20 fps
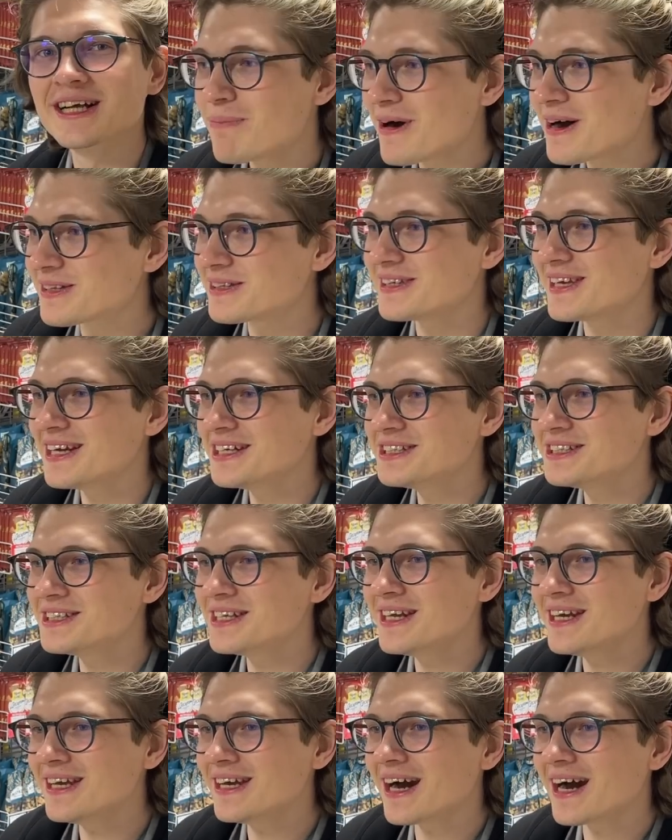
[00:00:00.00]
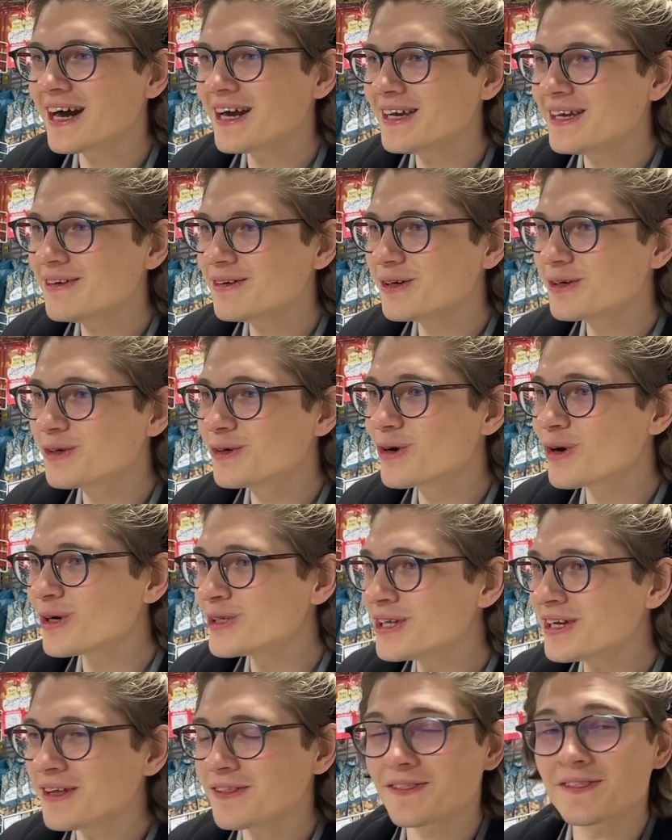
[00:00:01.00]
But yesterday I
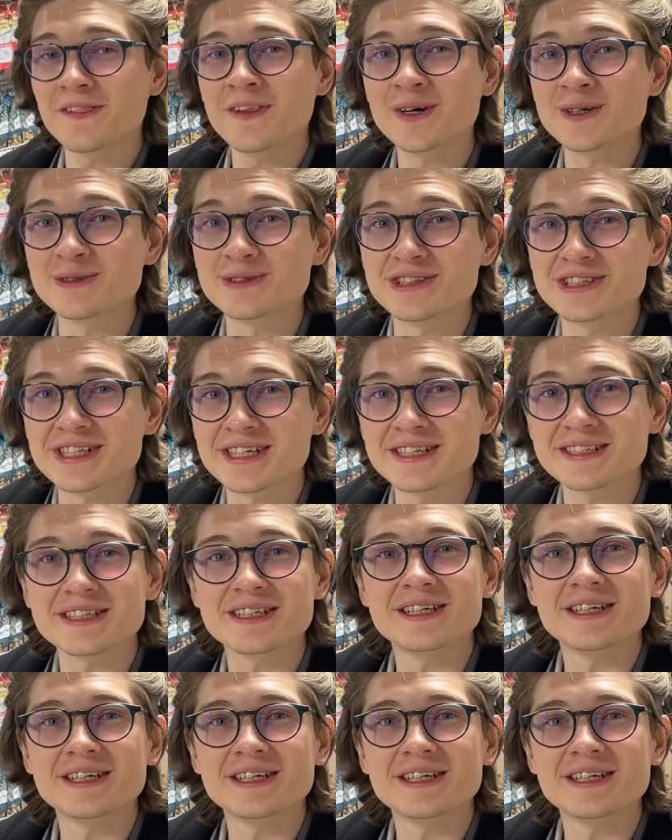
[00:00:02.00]
got a thought that